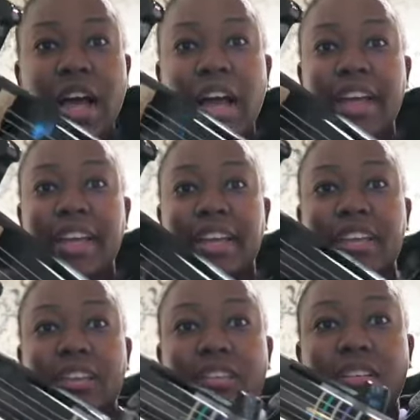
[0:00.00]

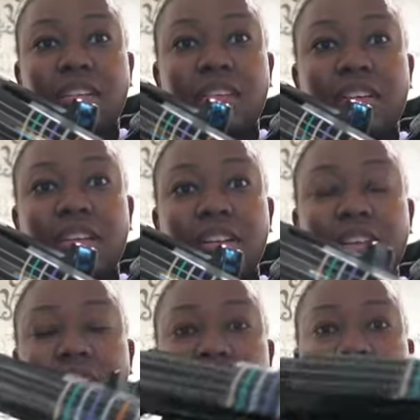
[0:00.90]
I
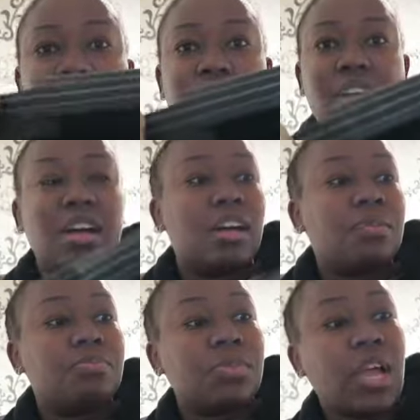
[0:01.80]

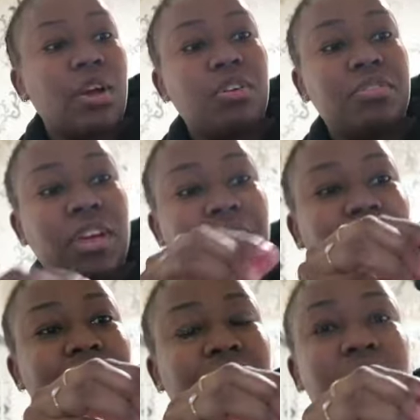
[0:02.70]

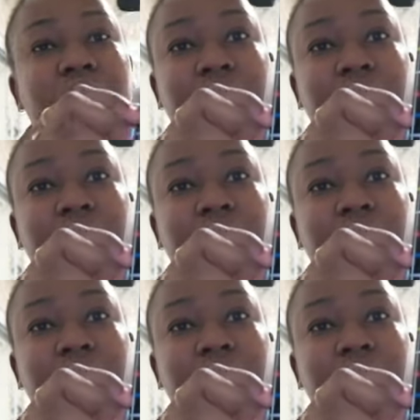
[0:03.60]
actually